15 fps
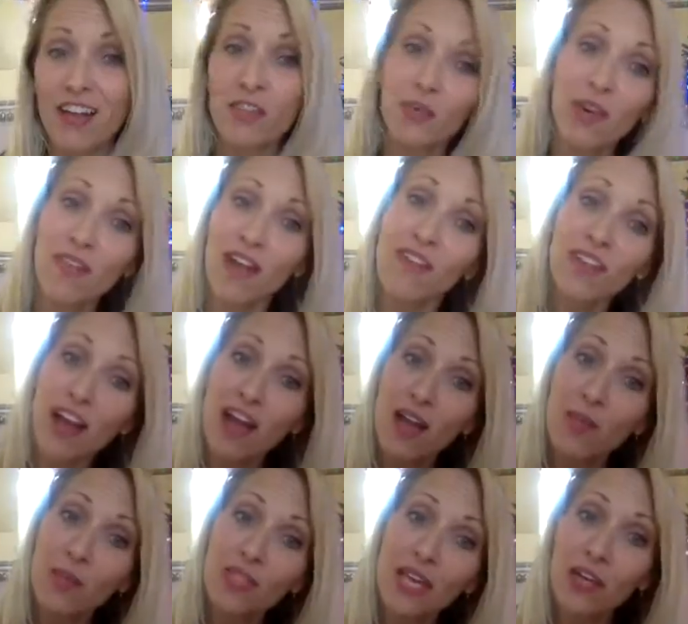25
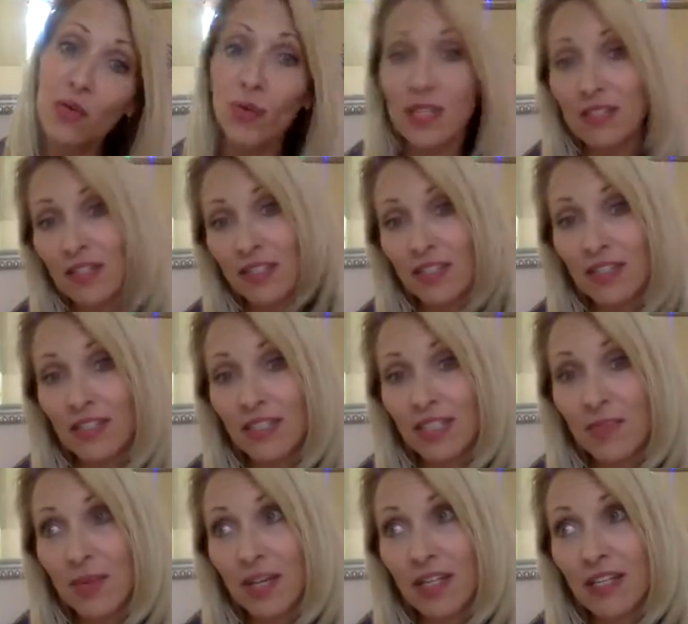times, like in one
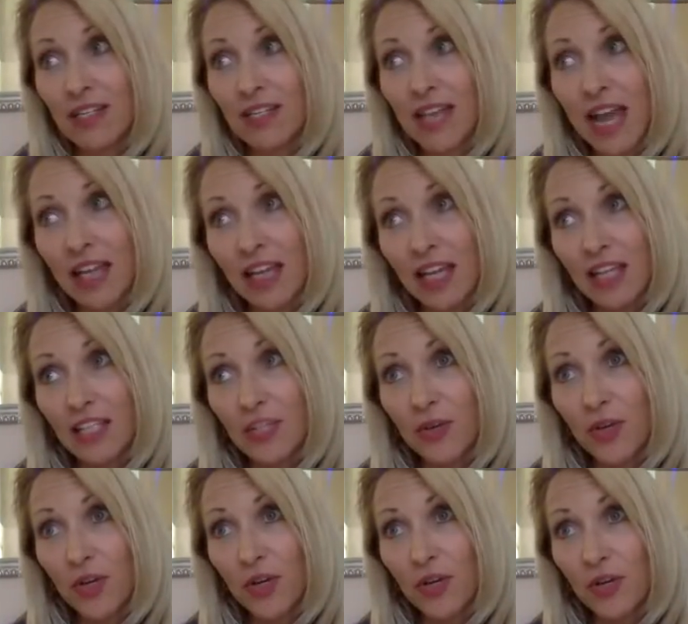sentence, because I
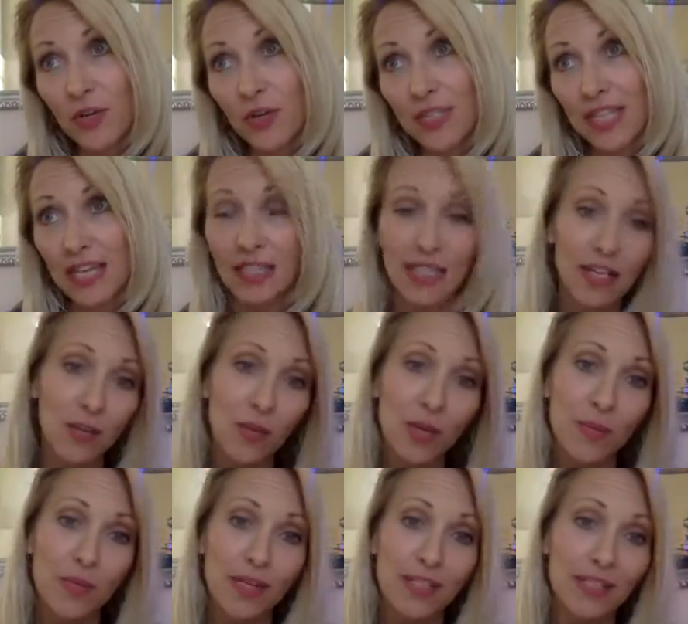don't know exactly like what
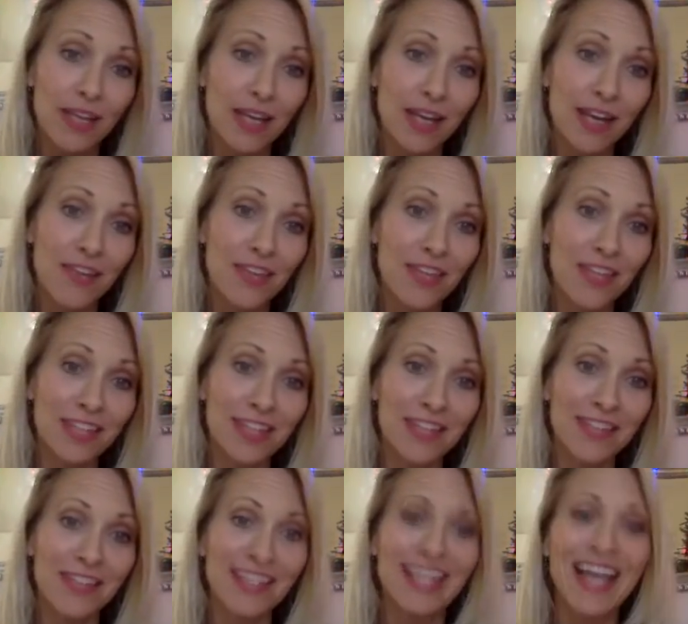I'm gonna say and everything
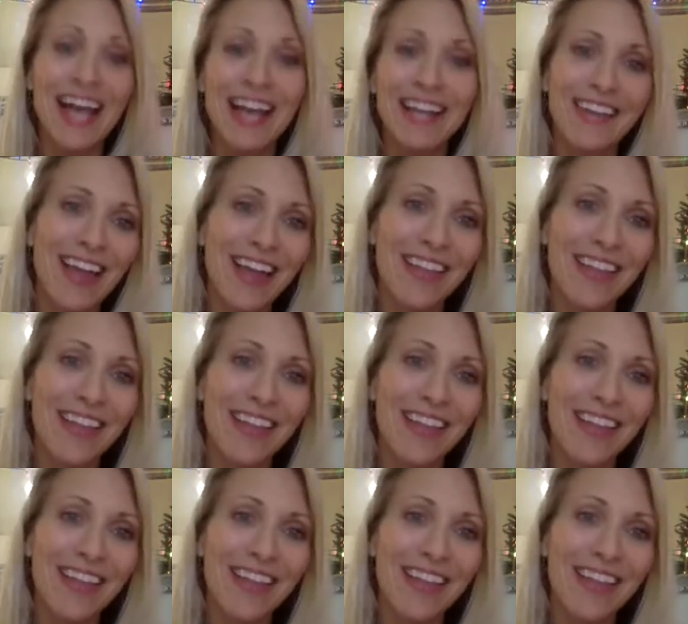sounds like.